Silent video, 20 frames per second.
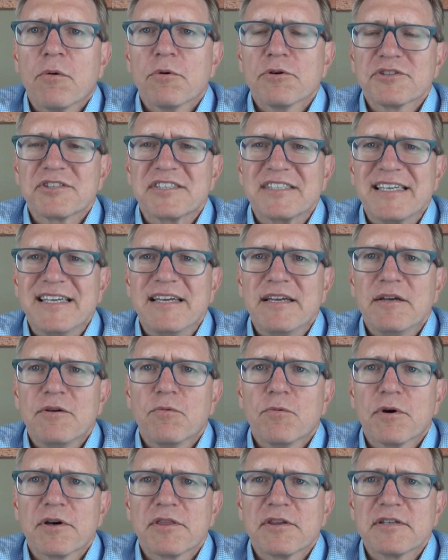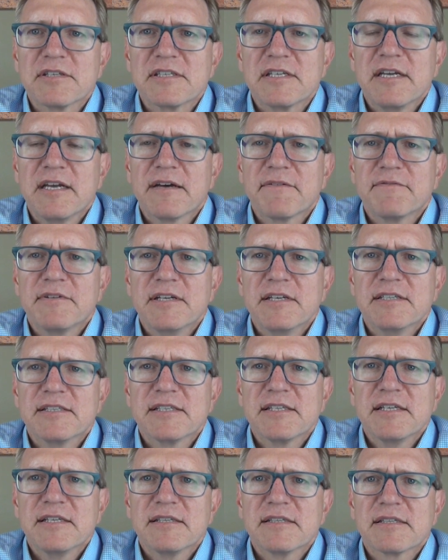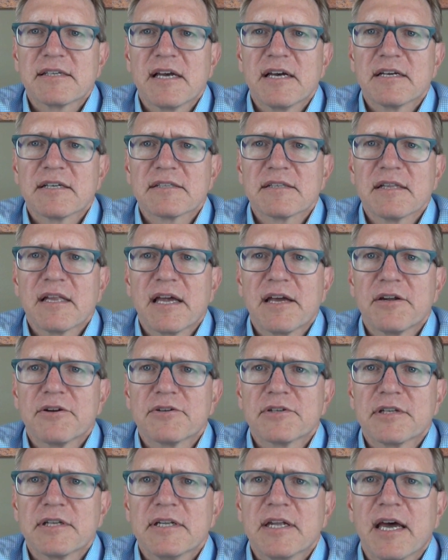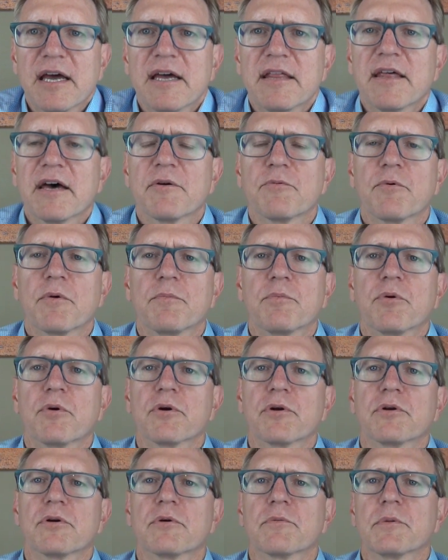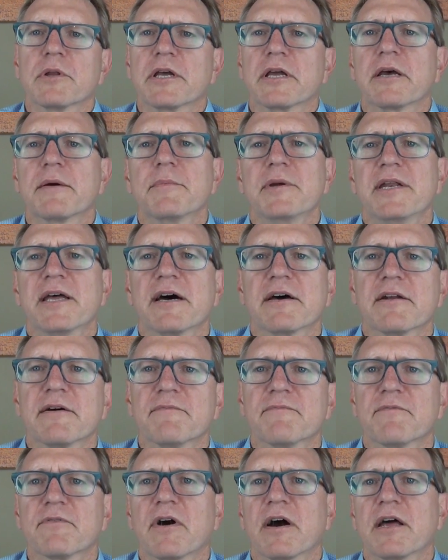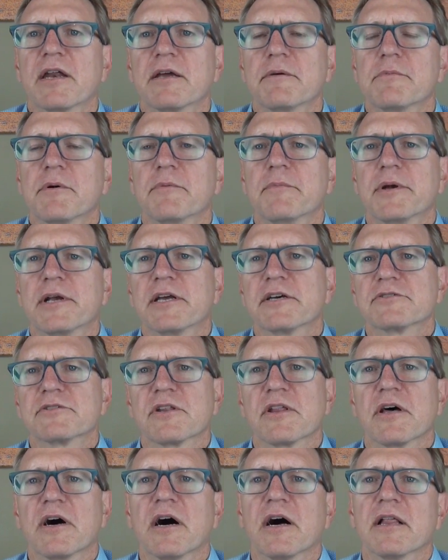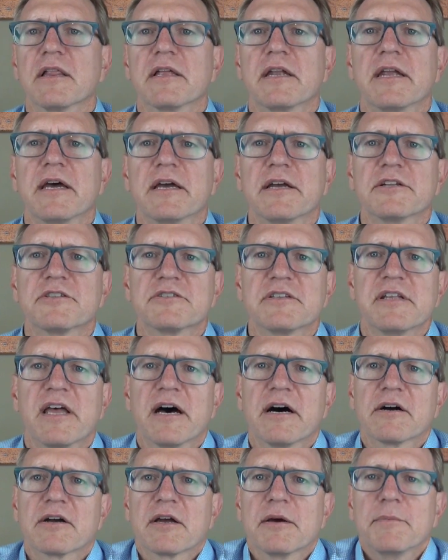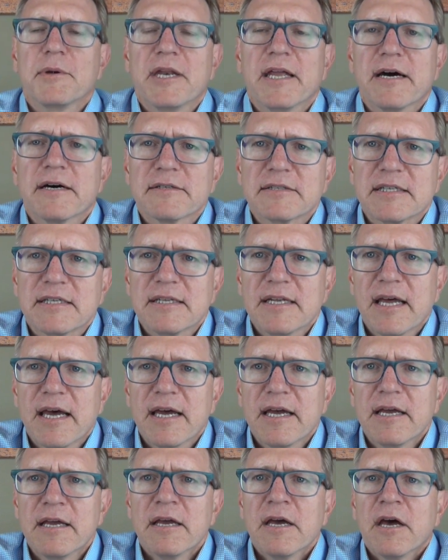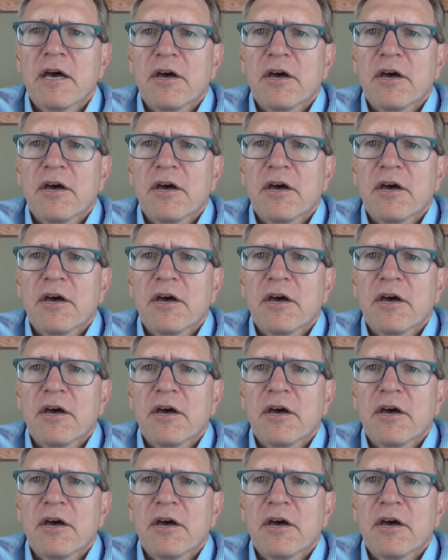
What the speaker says: We'll see what the CFTC says later today. That report normally coming out on Friday, but because of the holiday, it's now coming out today.